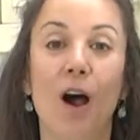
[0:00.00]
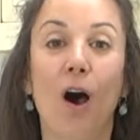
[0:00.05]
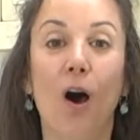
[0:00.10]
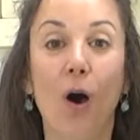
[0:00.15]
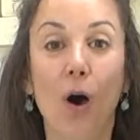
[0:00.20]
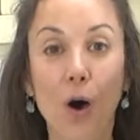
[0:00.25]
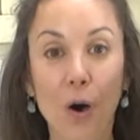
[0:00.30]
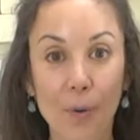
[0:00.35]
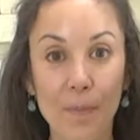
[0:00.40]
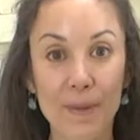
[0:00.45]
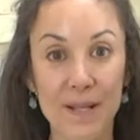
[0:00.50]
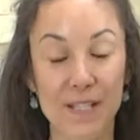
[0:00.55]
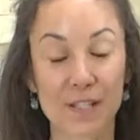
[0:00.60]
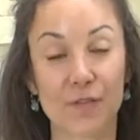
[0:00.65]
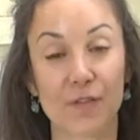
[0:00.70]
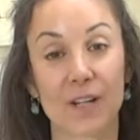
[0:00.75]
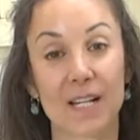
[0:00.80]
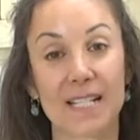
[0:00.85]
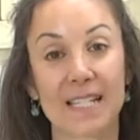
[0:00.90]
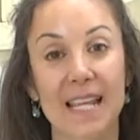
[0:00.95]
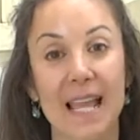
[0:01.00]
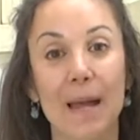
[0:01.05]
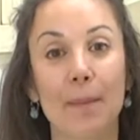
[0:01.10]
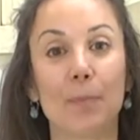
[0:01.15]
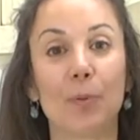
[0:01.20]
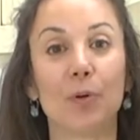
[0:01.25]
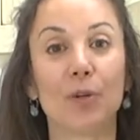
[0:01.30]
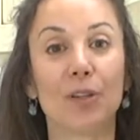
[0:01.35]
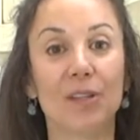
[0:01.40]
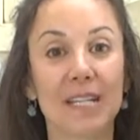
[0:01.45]
Almonds, for
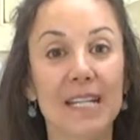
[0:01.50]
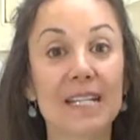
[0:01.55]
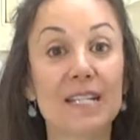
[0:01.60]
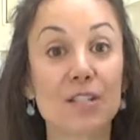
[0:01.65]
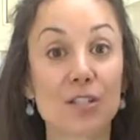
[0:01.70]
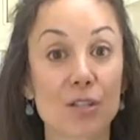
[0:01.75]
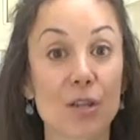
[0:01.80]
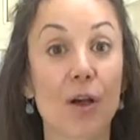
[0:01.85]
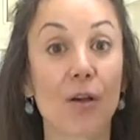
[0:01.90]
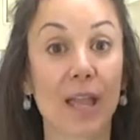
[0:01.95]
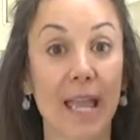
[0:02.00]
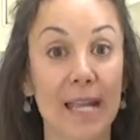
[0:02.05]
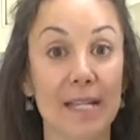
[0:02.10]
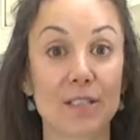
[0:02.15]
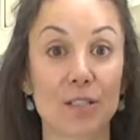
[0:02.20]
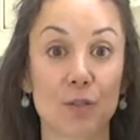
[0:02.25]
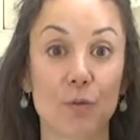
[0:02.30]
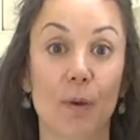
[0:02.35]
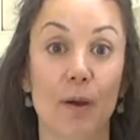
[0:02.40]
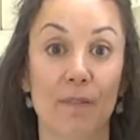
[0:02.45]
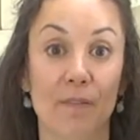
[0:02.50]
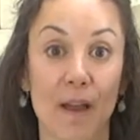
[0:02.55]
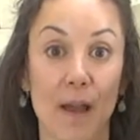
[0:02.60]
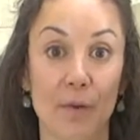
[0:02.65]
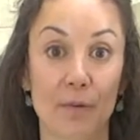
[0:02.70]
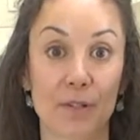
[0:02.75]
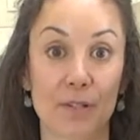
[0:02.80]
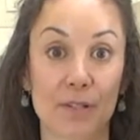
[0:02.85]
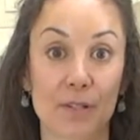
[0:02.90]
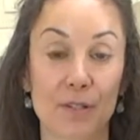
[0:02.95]
example, you need to soak 8 to 12
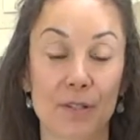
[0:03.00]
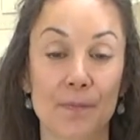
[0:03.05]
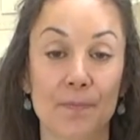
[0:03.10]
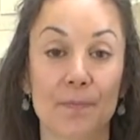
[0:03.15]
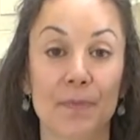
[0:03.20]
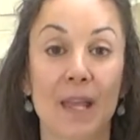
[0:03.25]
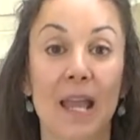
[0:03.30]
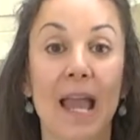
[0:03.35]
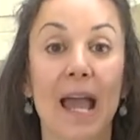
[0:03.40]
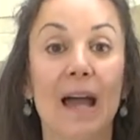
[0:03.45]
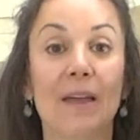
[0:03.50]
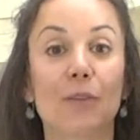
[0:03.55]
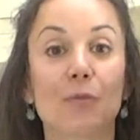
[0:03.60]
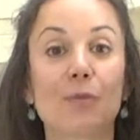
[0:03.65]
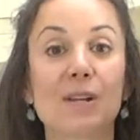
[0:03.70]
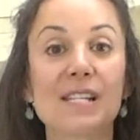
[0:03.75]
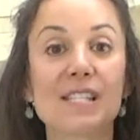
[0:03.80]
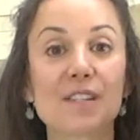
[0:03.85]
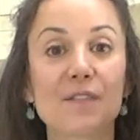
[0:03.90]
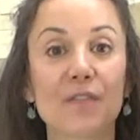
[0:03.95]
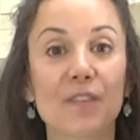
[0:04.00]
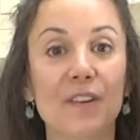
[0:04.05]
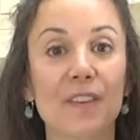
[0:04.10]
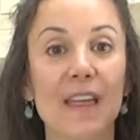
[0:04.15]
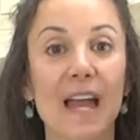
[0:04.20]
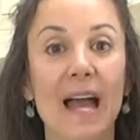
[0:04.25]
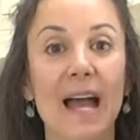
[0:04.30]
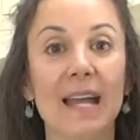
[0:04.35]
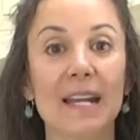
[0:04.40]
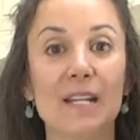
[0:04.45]
hours. And the reason for
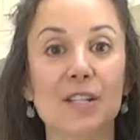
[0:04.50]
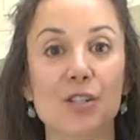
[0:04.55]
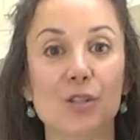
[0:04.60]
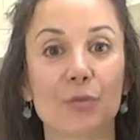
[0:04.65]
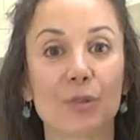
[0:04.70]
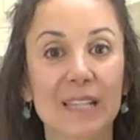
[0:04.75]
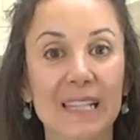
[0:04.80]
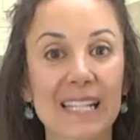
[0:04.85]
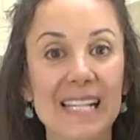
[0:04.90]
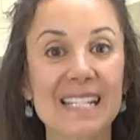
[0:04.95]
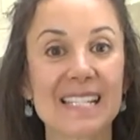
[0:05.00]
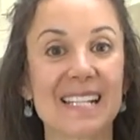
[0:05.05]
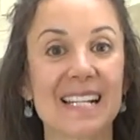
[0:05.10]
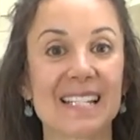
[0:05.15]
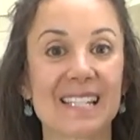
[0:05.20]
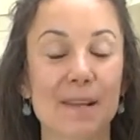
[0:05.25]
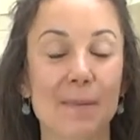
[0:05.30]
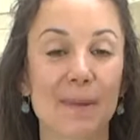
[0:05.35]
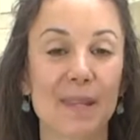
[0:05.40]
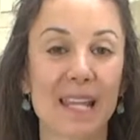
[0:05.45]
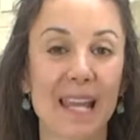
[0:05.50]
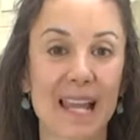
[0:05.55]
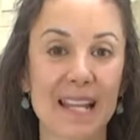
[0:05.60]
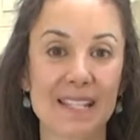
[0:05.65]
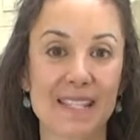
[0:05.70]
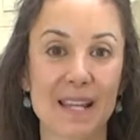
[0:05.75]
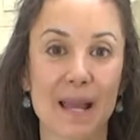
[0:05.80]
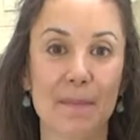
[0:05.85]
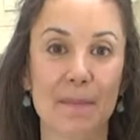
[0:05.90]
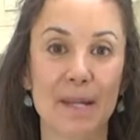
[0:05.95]
that is you're releasing some of the
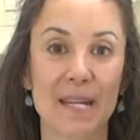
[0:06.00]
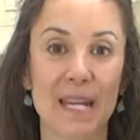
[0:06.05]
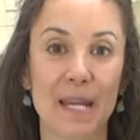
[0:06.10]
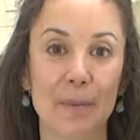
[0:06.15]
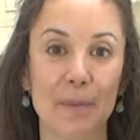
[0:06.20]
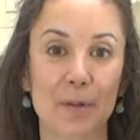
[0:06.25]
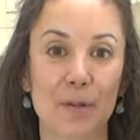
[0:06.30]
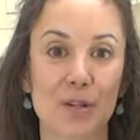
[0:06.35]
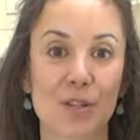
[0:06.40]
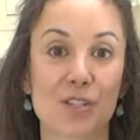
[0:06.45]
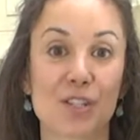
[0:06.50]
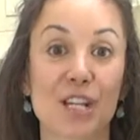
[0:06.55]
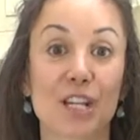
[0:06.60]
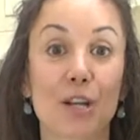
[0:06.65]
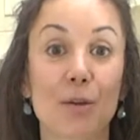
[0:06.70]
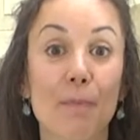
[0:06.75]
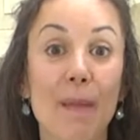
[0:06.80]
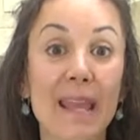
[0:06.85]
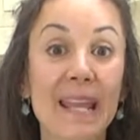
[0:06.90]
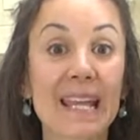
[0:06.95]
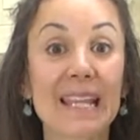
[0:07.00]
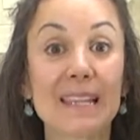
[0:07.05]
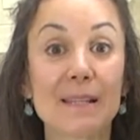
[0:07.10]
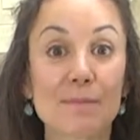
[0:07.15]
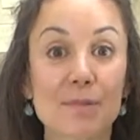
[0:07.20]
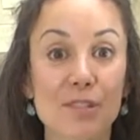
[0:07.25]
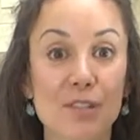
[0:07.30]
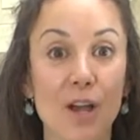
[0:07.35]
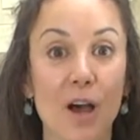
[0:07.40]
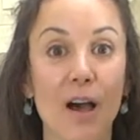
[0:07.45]
enzyme inhibitors and you're making
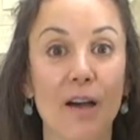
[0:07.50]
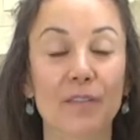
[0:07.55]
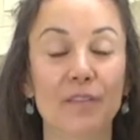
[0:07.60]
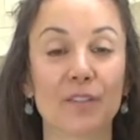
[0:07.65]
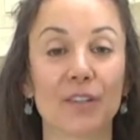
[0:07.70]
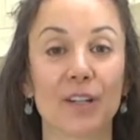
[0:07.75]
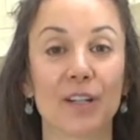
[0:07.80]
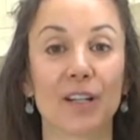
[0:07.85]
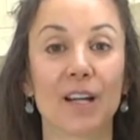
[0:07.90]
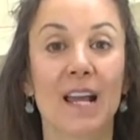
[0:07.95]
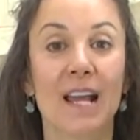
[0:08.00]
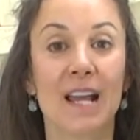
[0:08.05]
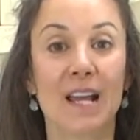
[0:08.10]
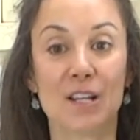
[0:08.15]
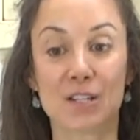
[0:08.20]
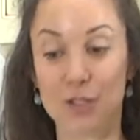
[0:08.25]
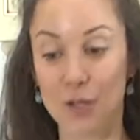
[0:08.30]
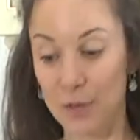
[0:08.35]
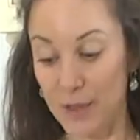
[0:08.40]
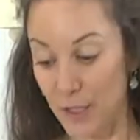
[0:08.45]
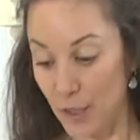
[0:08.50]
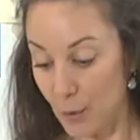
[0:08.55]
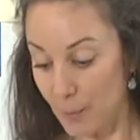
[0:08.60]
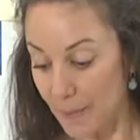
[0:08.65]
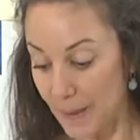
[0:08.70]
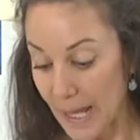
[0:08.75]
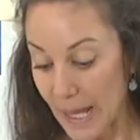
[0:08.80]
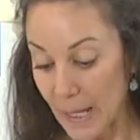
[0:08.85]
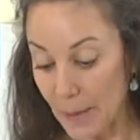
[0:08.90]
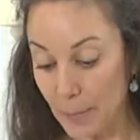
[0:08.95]
them softer so that you'll
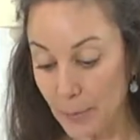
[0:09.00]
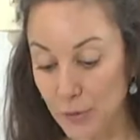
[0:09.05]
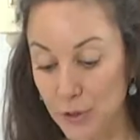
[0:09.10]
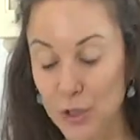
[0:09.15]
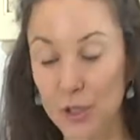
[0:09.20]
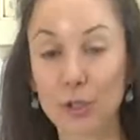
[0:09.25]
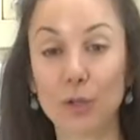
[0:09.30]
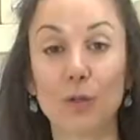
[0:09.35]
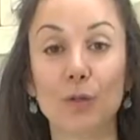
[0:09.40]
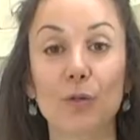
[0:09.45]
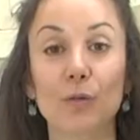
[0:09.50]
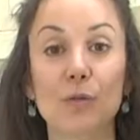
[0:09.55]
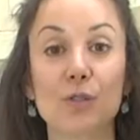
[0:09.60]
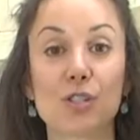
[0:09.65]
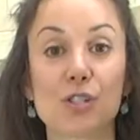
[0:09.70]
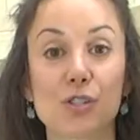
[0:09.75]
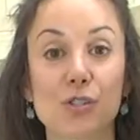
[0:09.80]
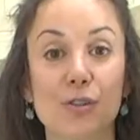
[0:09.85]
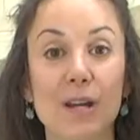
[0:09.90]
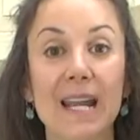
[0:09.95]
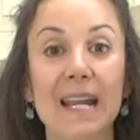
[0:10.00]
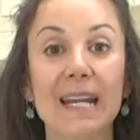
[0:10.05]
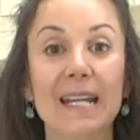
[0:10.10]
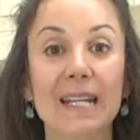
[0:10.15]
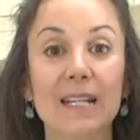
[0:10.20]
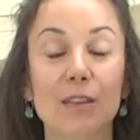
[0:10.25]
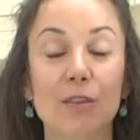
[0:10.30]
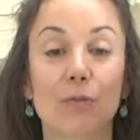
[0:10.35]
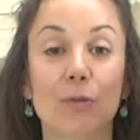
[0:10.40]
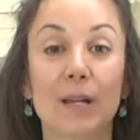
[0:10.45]
be able to strain
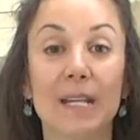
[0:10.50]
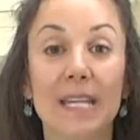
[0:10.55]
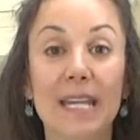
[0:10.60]
it through a